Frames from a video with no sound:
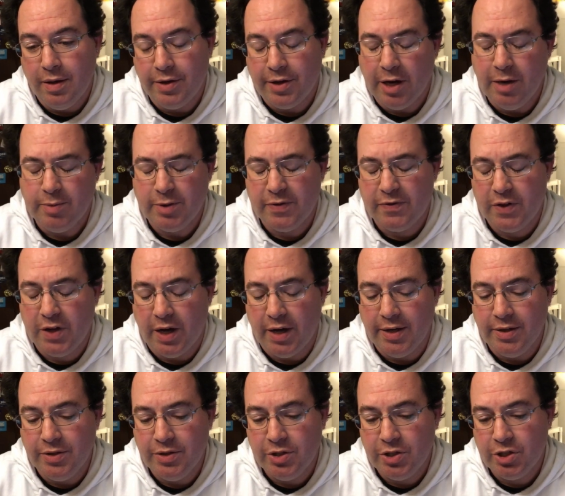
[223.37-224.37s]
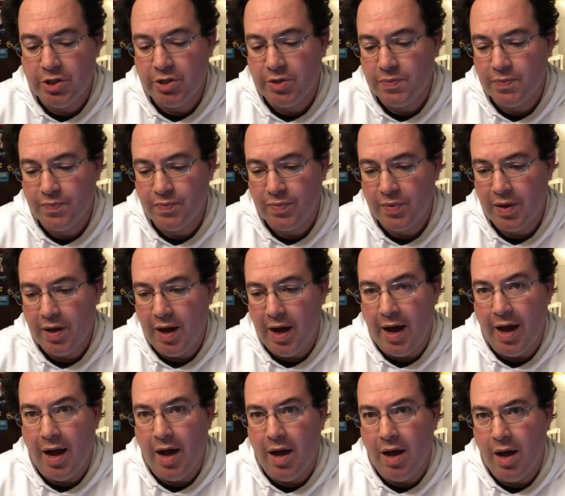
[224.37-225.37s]
In terms of guns,
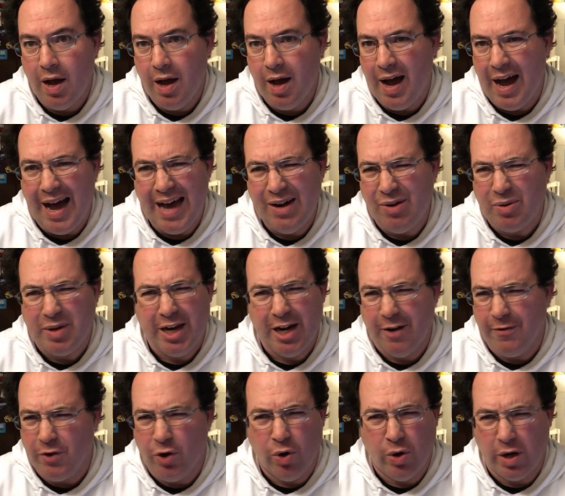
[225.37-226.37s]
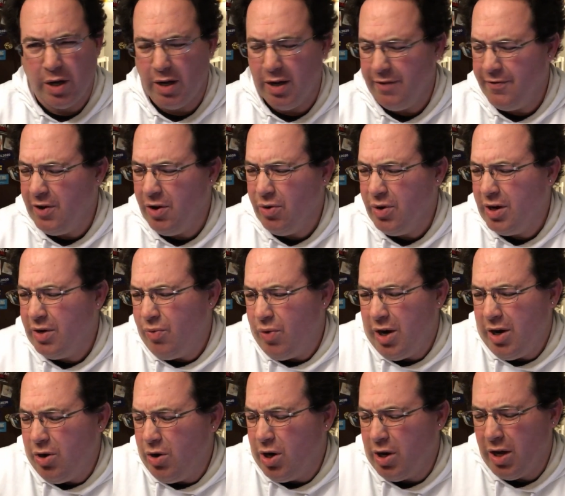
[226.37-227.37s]
I don't care if you own a gun. If you
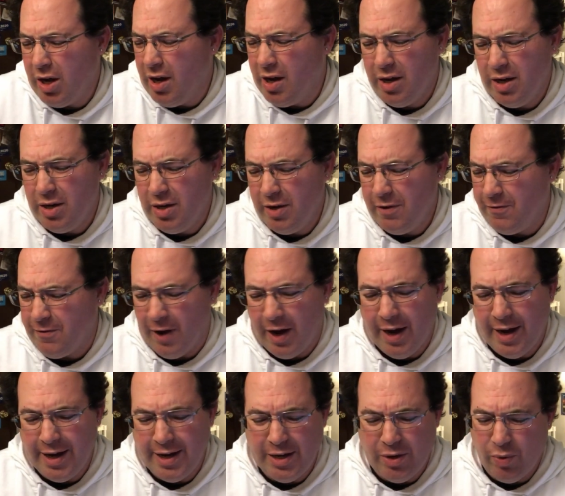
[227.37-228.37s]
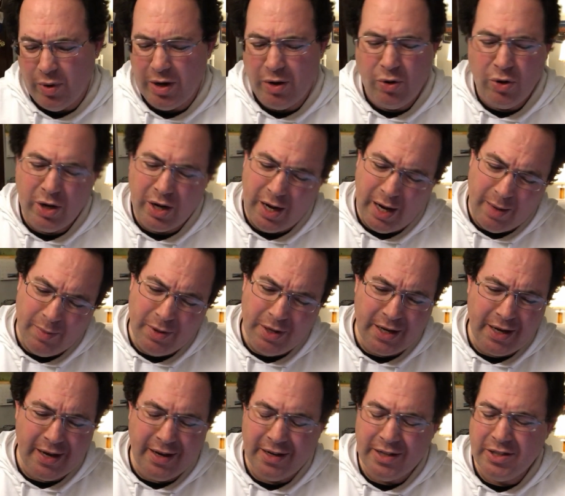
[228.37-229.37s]
want to own a gun, fine. You want to own a couple
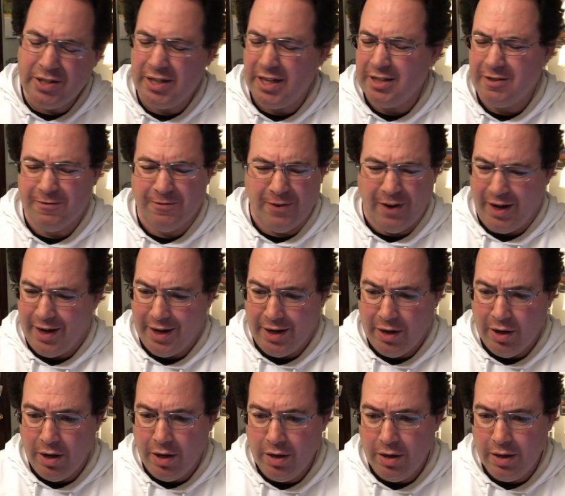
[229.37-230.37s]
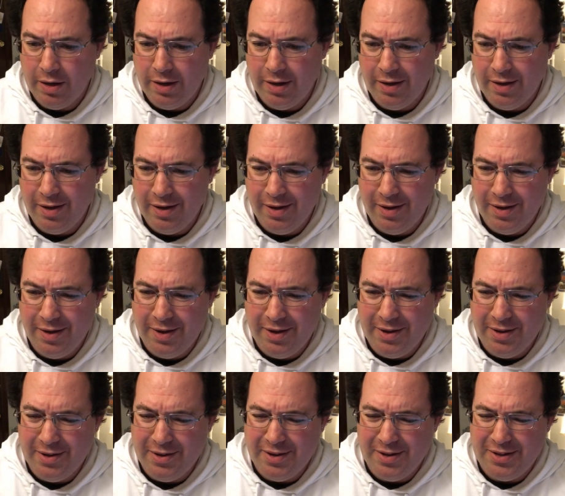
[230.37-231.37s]
of guns, that's fine.
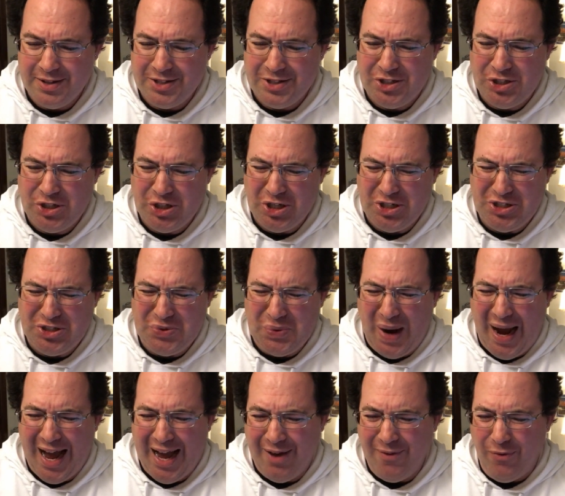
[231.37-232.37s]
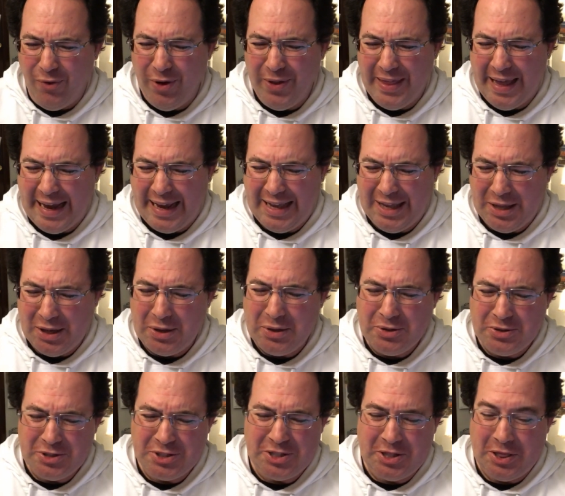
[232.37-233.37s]
Should you have one that
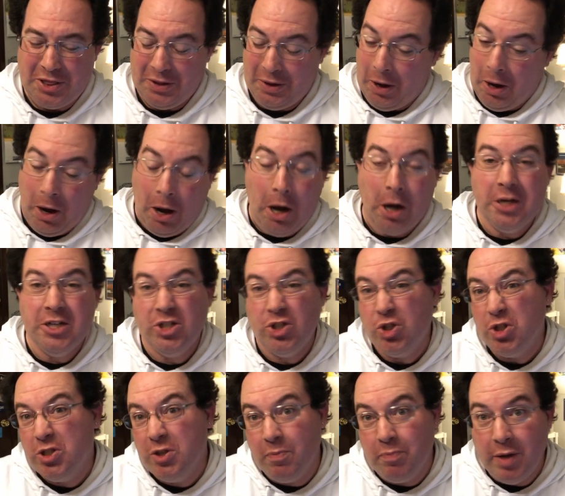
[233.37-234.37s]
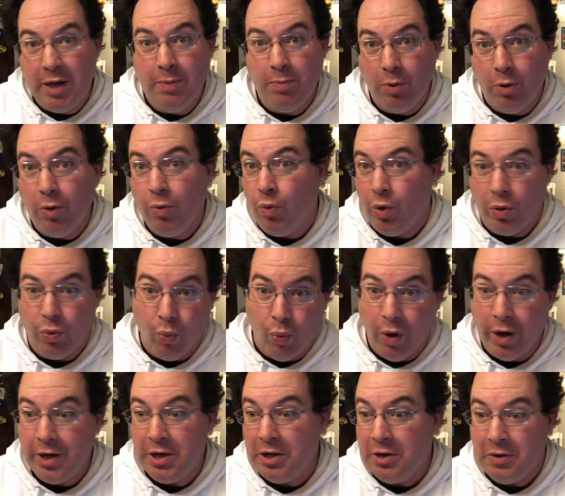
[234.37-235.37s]
kills hundreds of people with
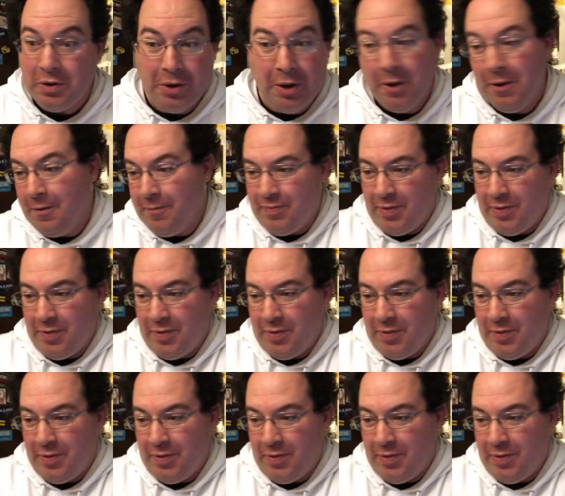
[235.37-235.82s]
one